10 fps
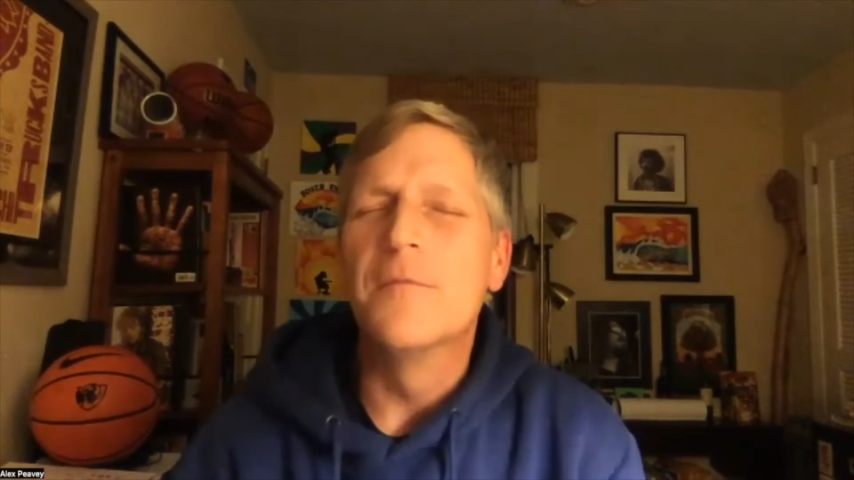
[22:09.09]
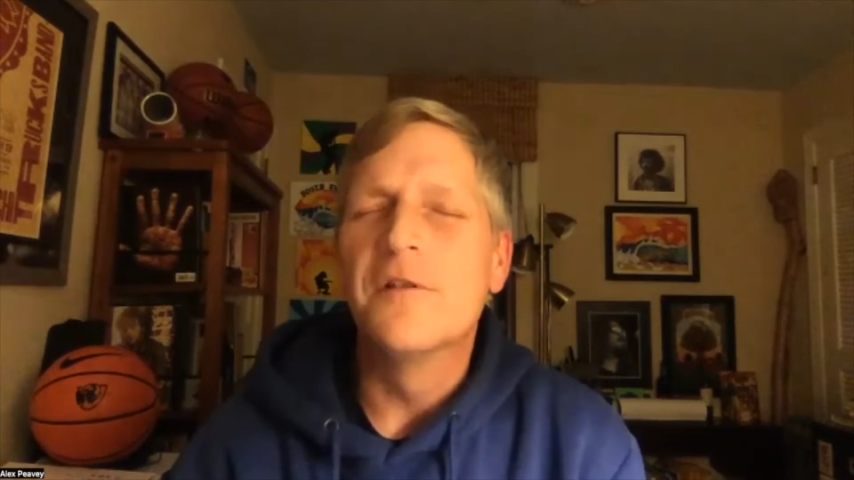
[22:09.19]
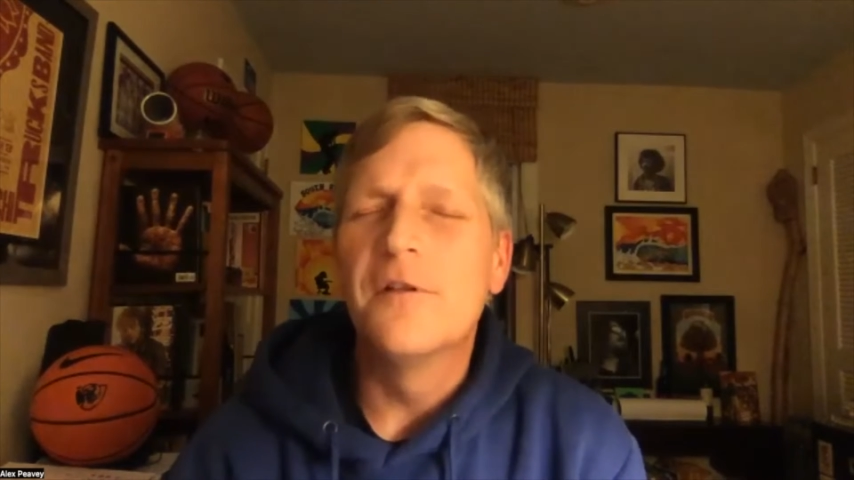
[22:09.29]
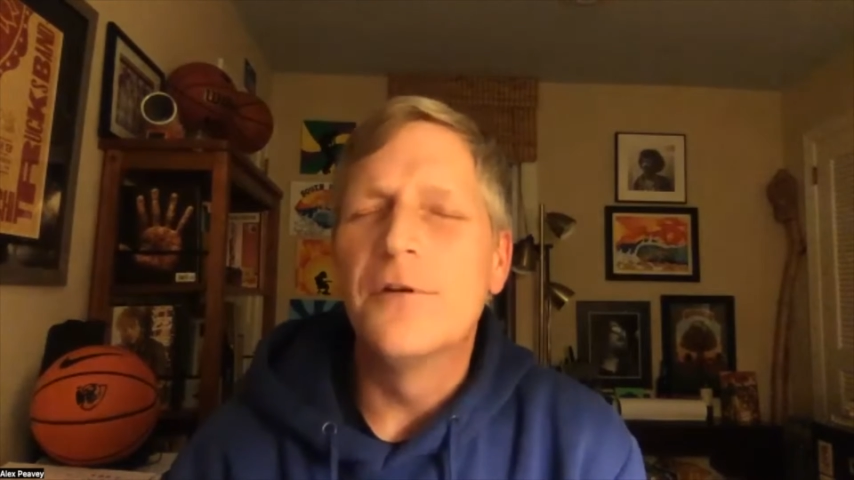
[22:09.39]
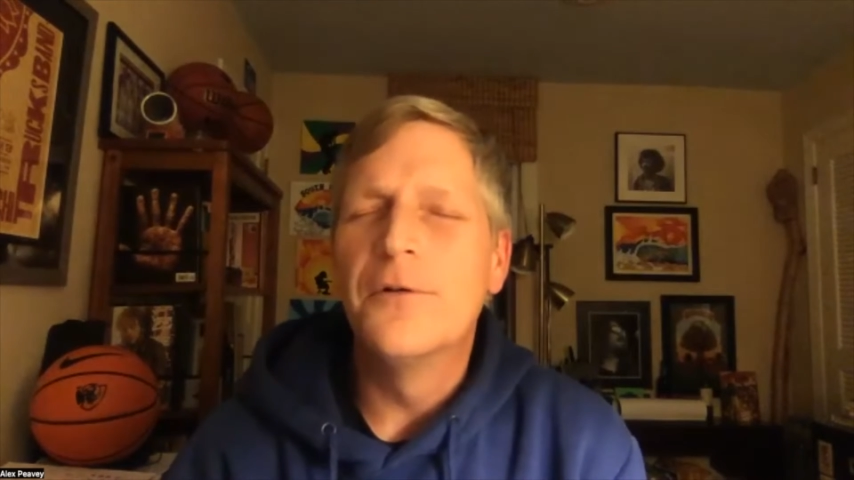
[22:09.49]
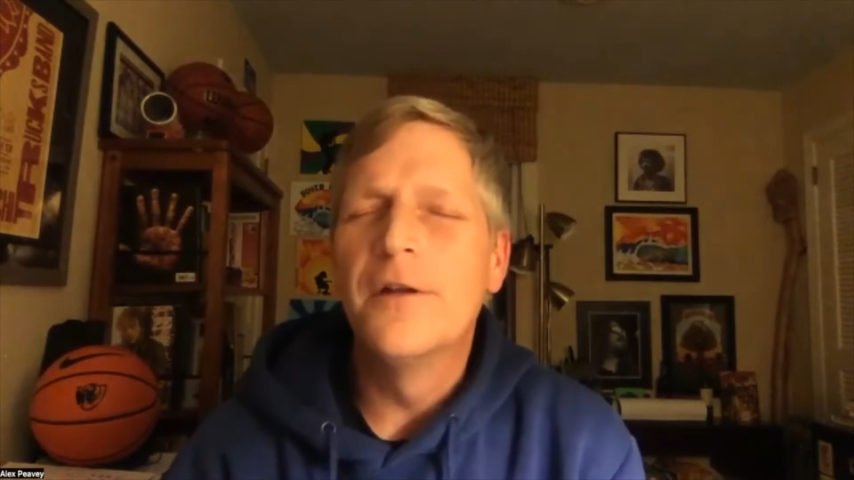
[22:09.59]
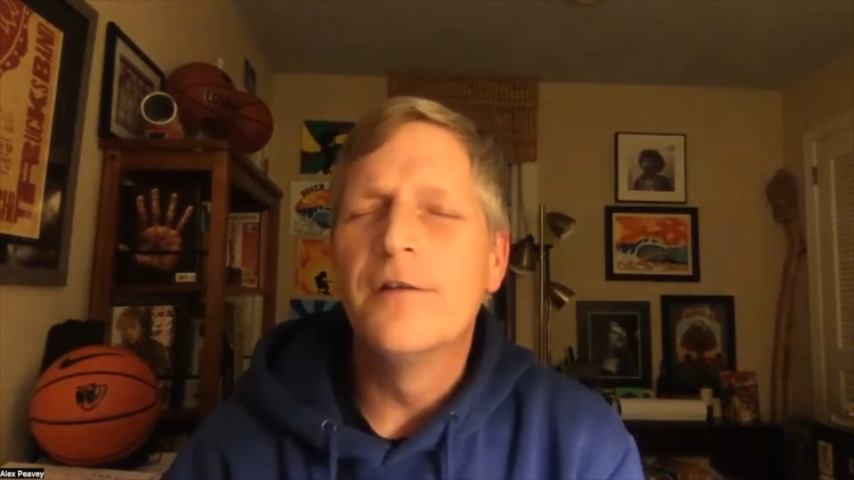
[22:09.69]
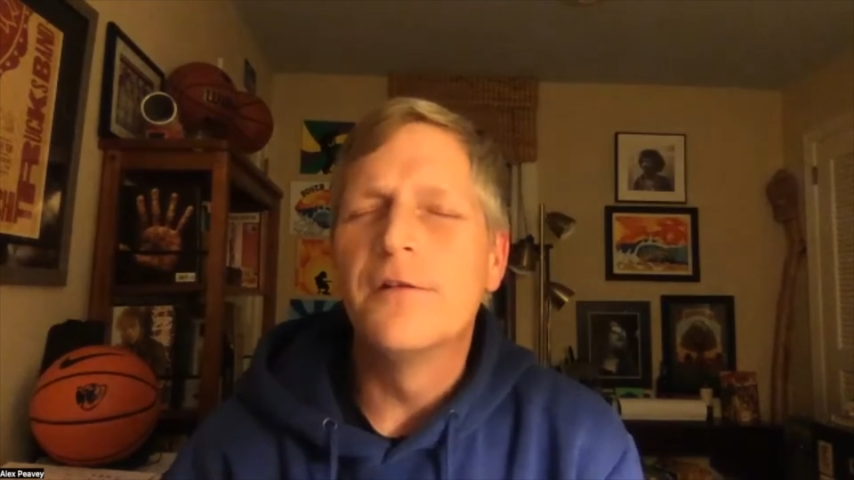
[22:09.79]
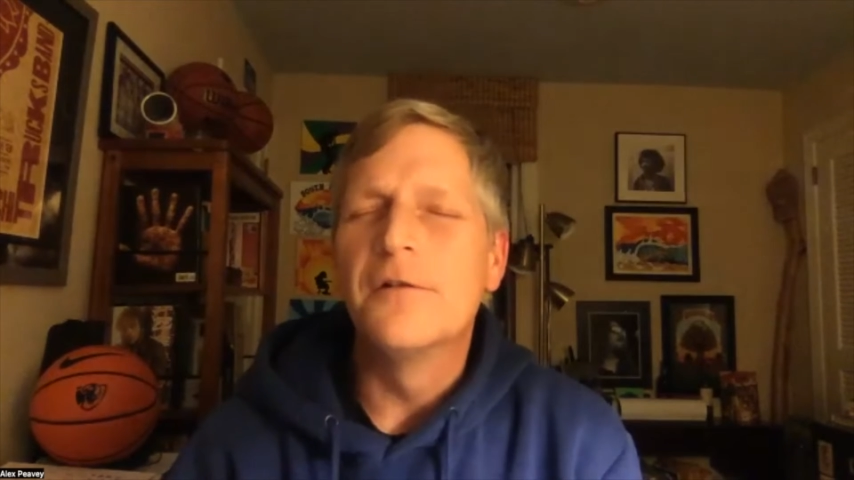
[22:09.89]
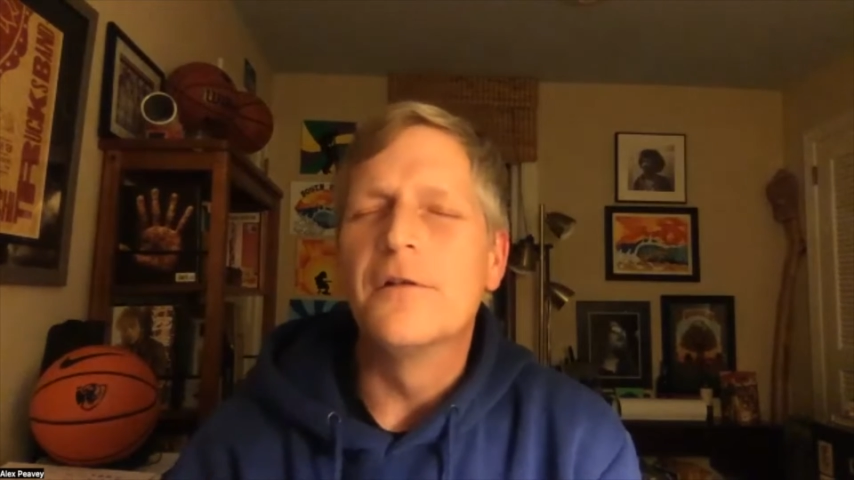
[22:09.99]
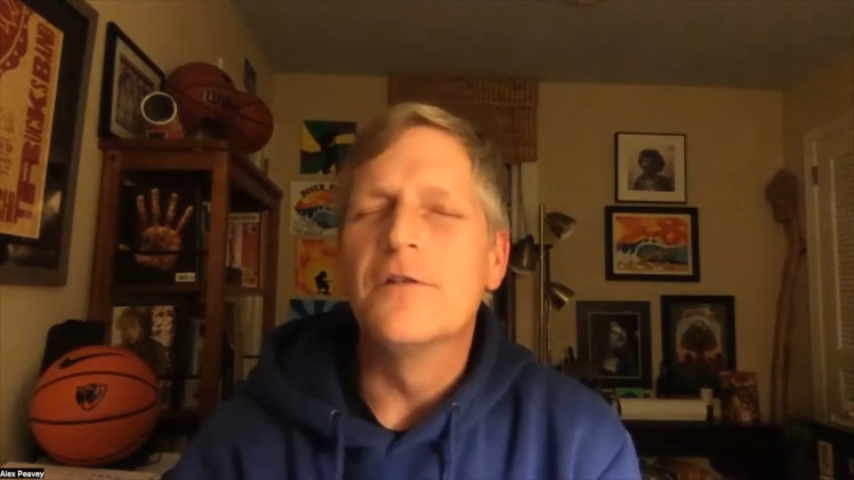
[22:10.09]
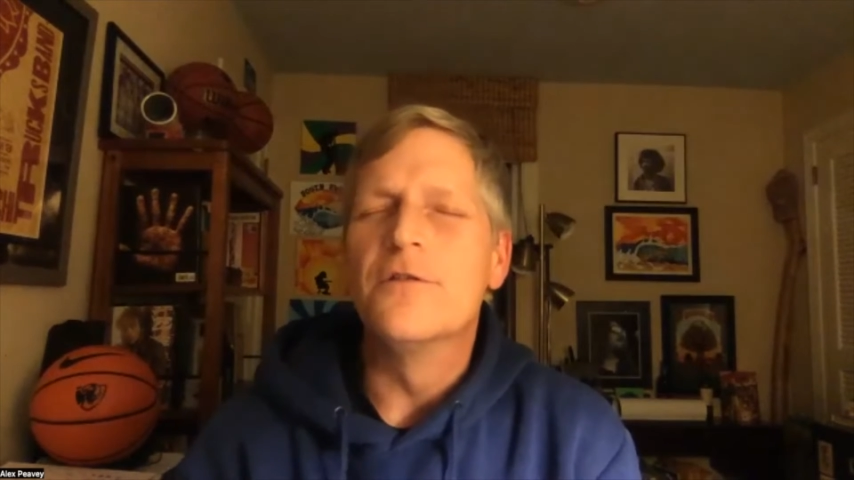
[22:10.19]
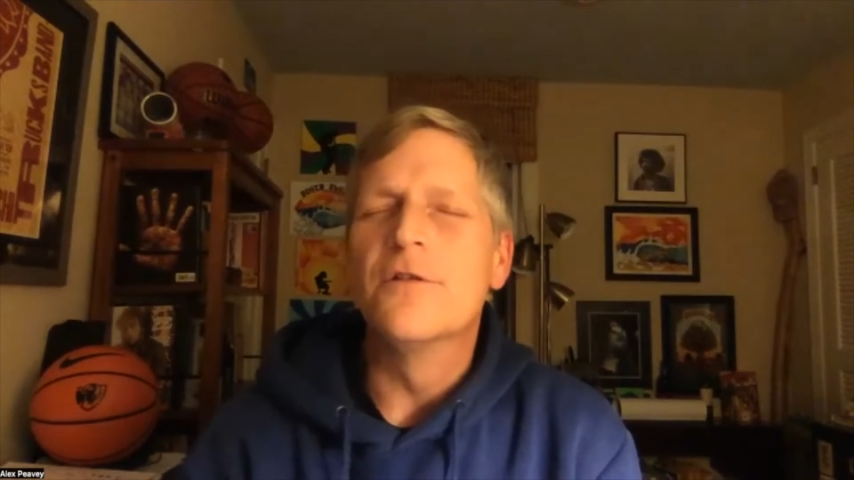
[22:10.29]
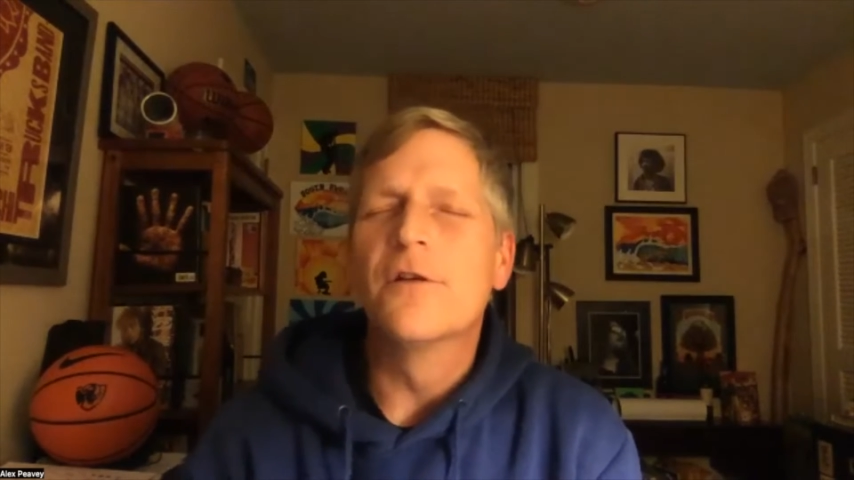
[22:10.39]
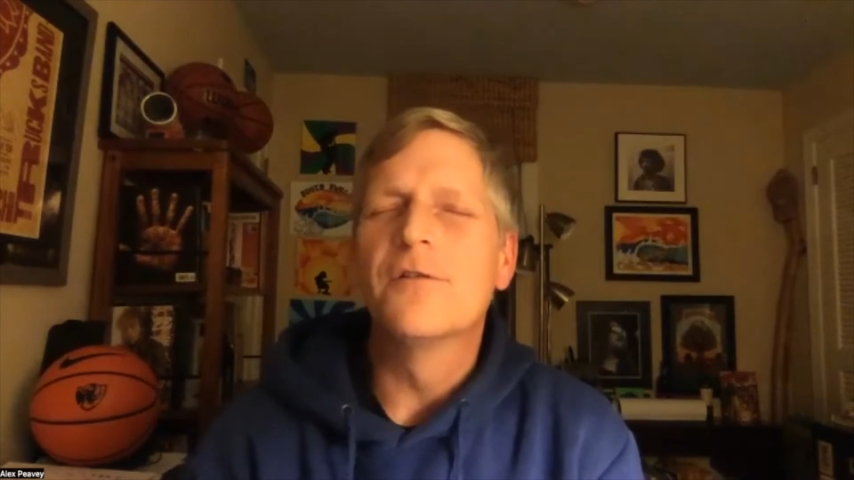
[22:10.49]
stillness and
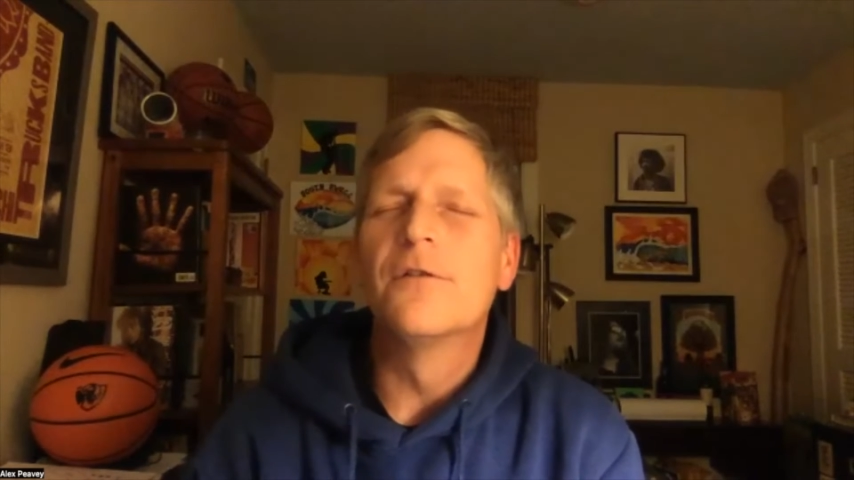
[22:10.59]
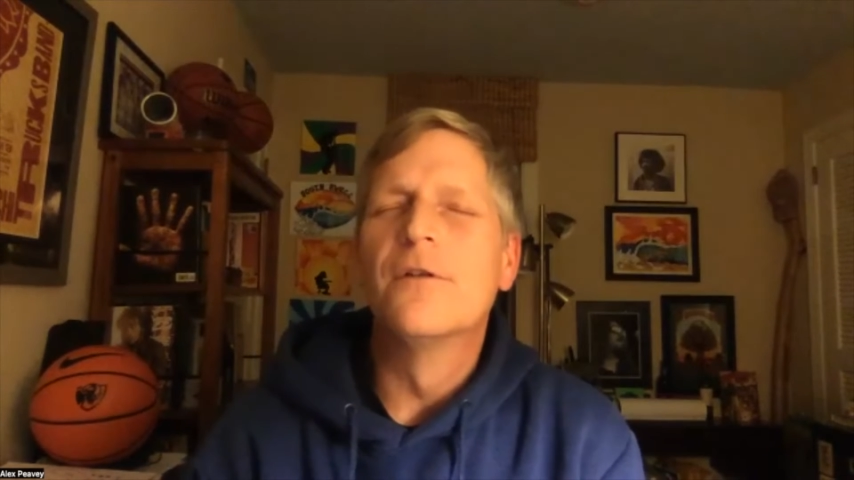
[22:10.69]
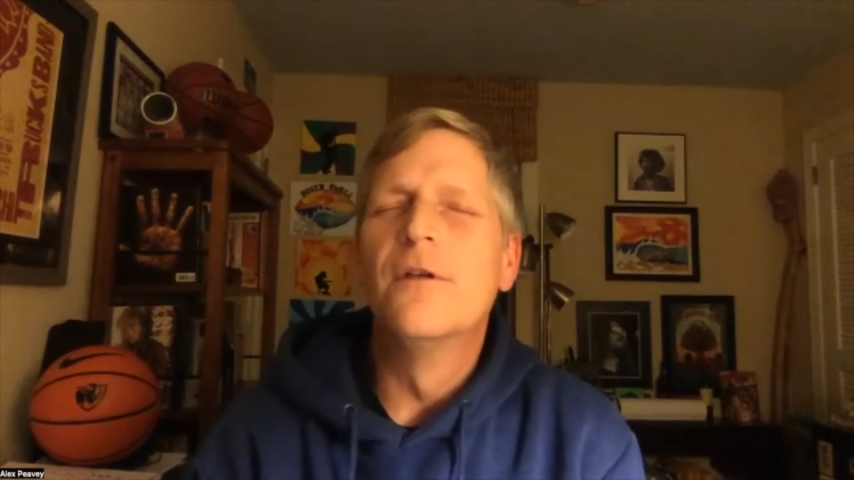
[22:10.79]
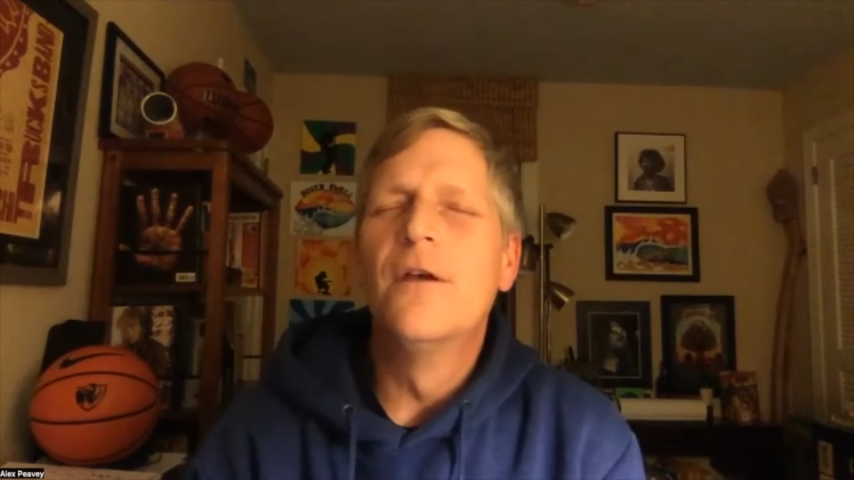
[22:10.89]
just